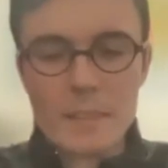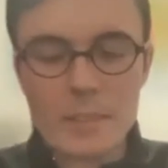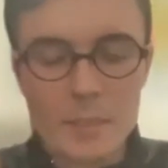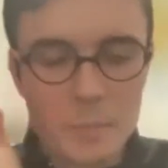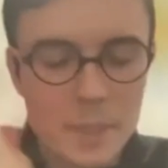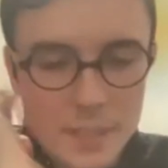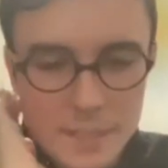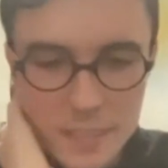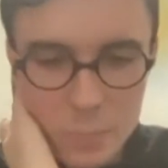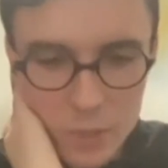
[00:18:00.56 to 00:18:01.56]
even been in
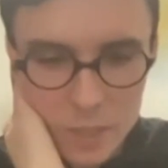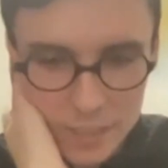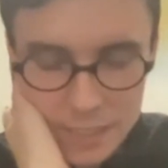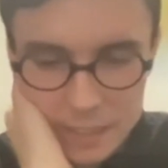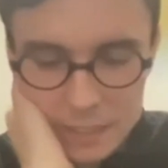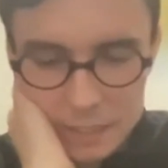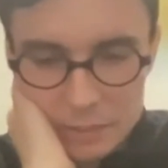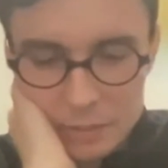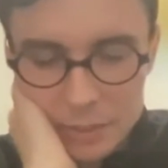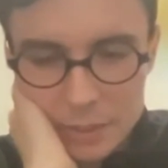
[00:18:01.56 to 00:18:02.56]
some where it's like the
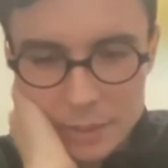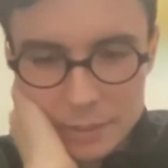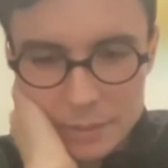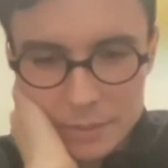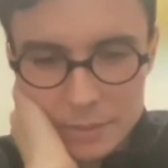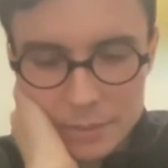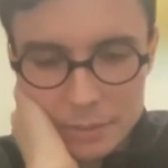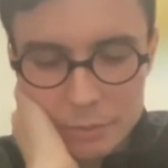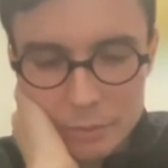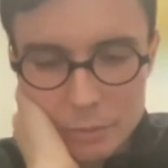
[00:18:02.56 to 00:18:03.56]

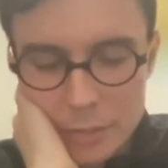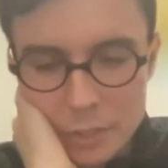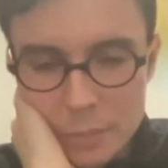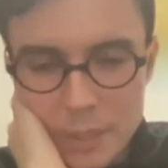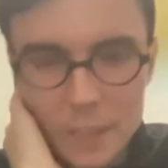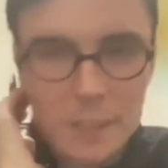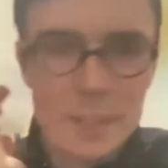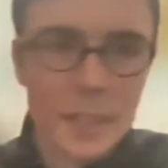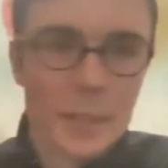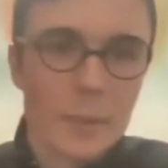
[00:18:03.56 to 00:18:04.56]
freshman year
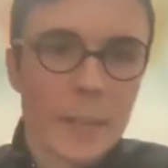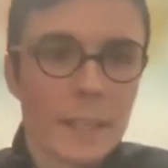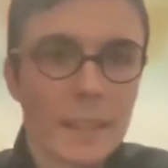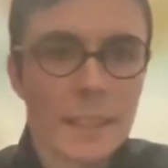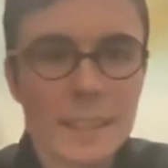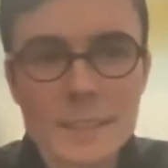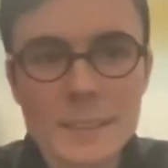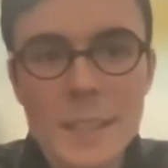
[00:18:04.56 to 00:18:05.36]
they create like a